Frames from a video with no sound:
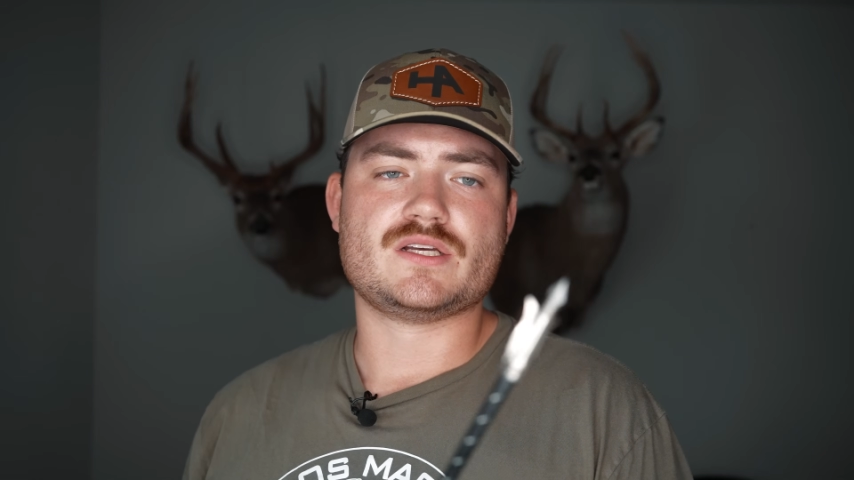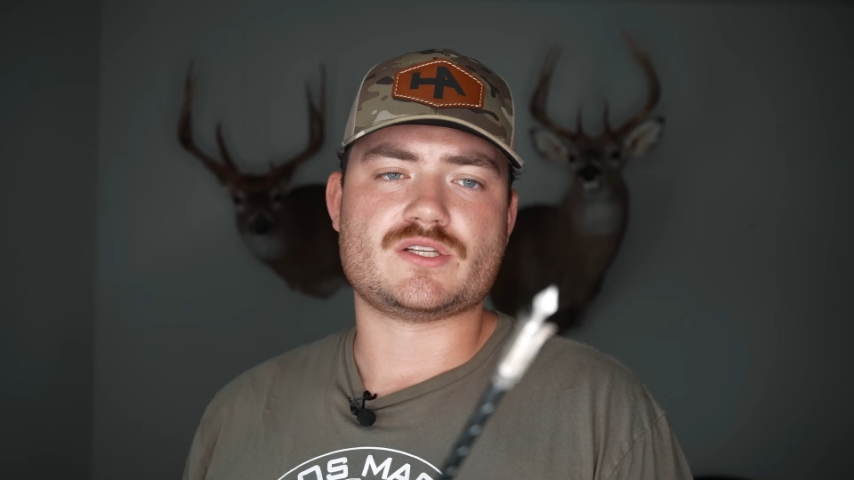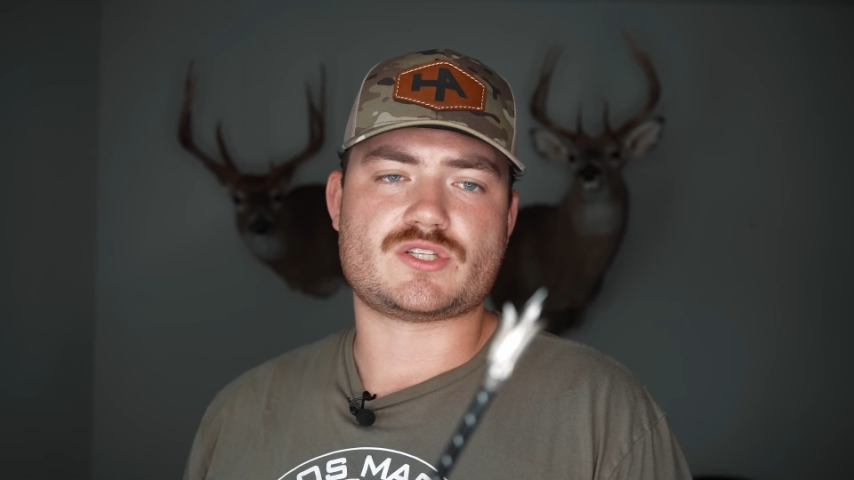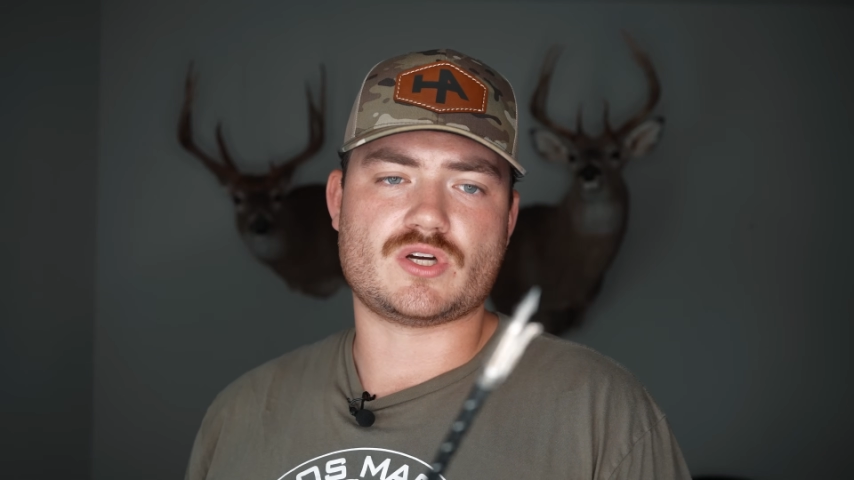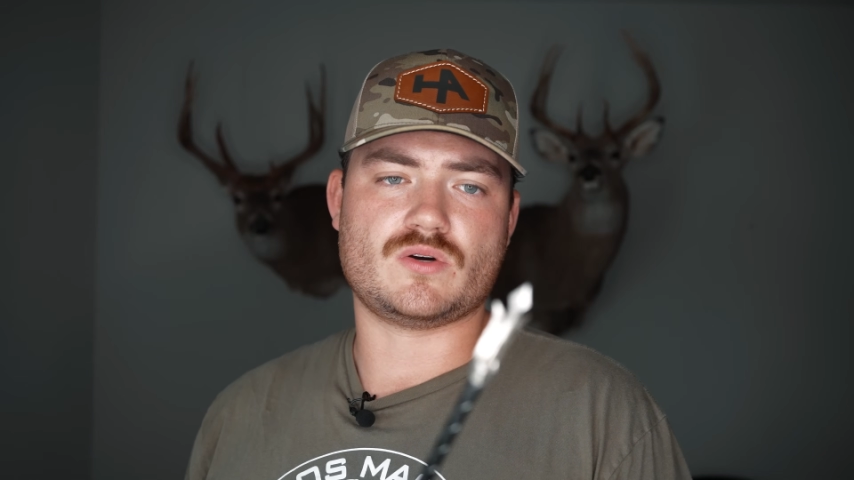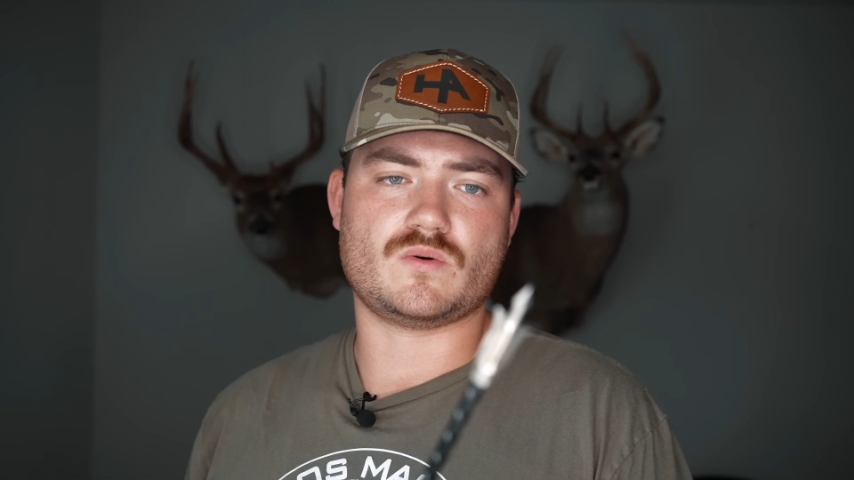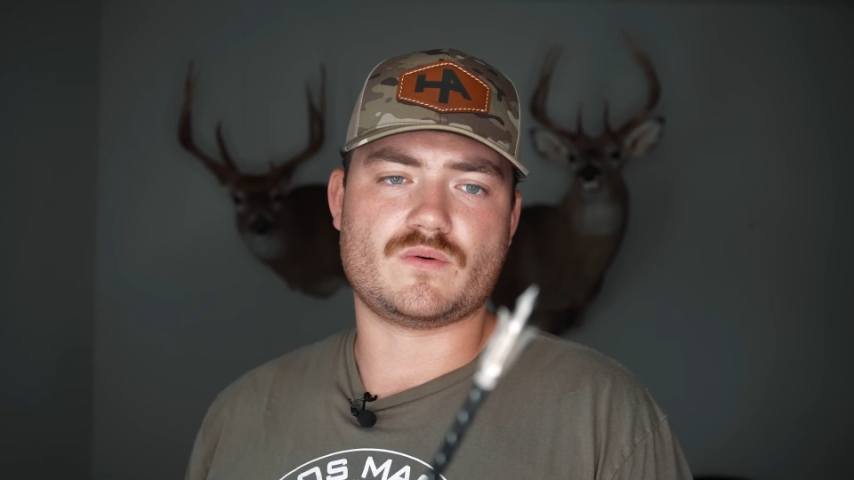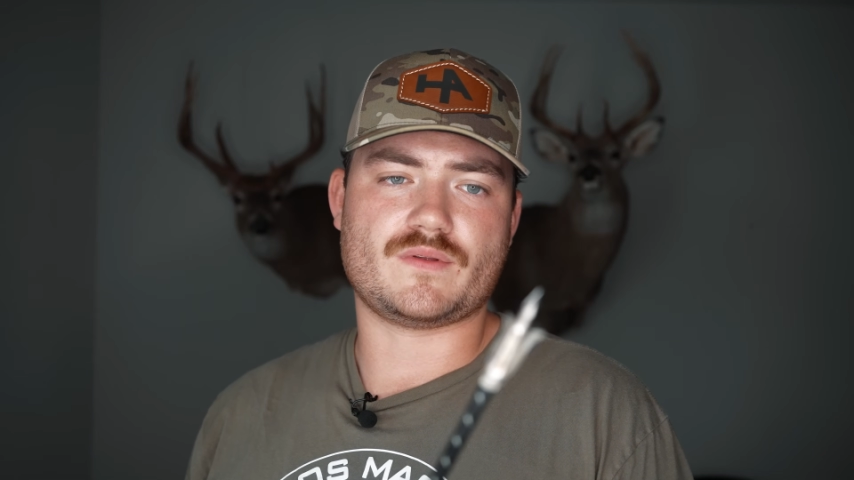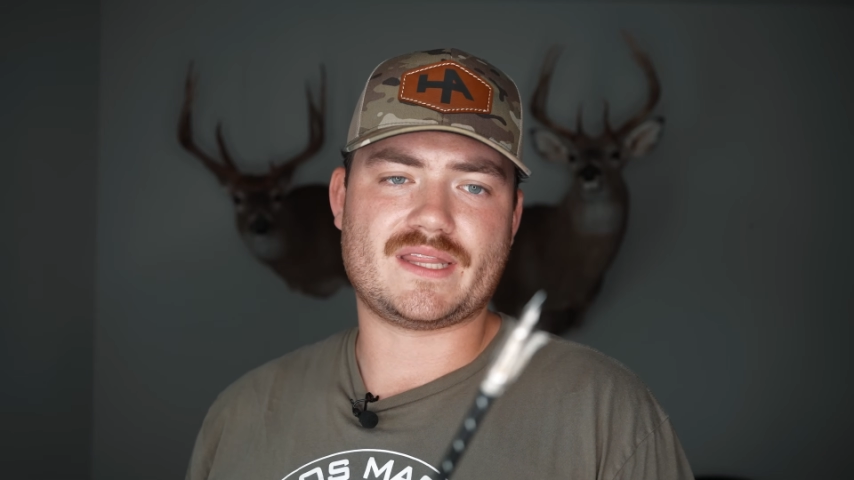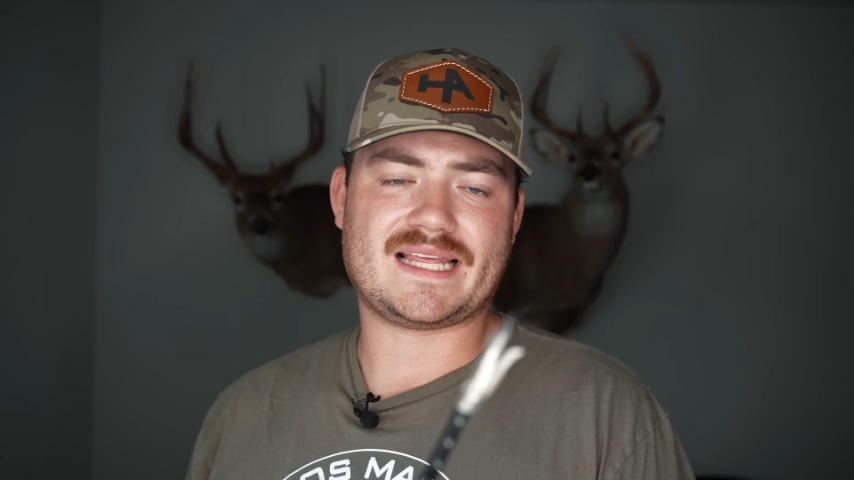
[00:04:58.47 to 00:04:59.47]

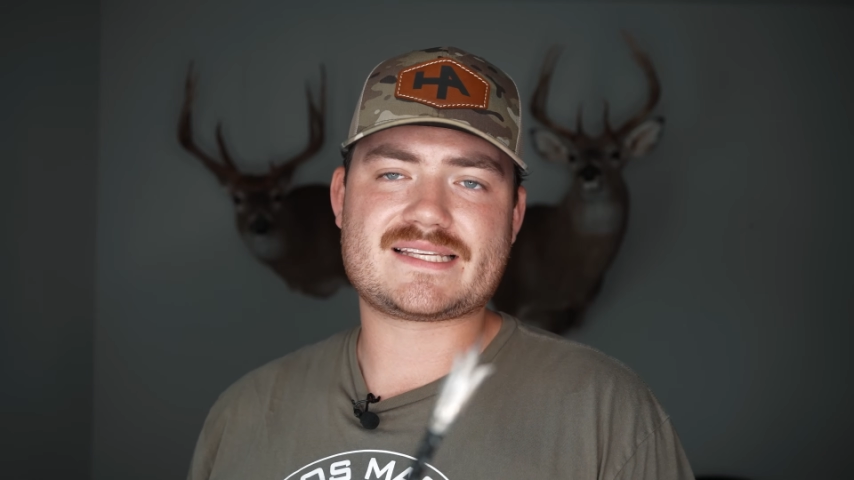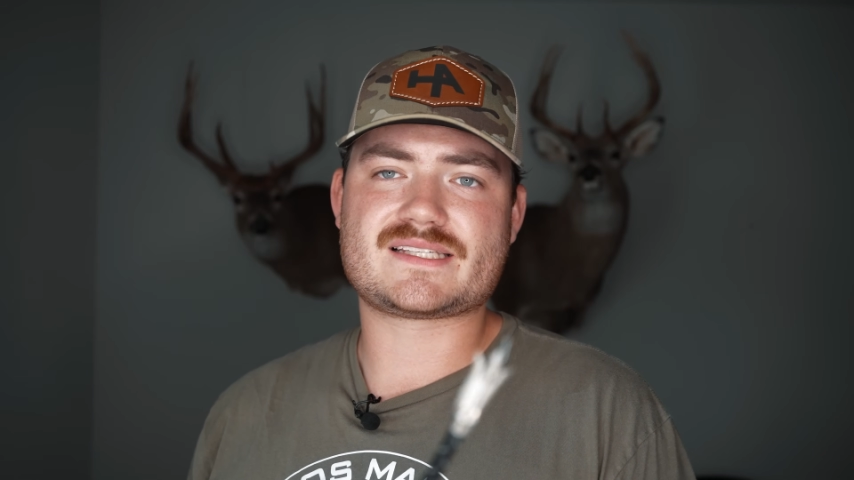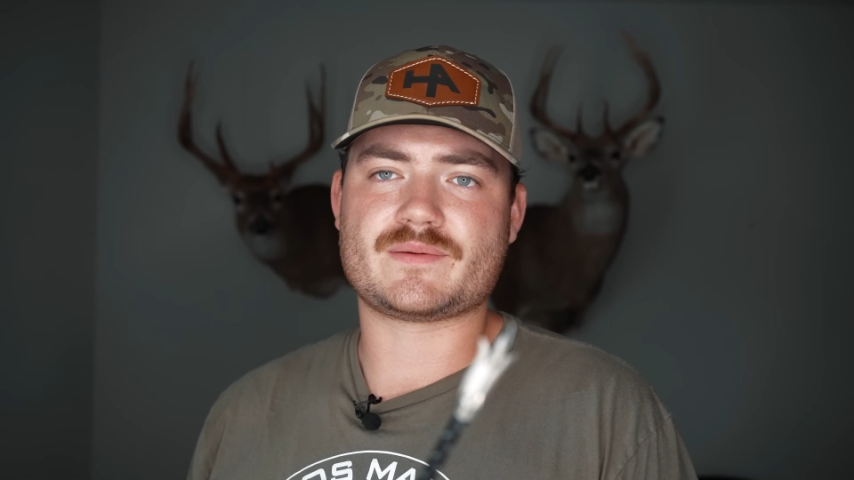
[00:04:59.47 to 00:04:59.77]
So that's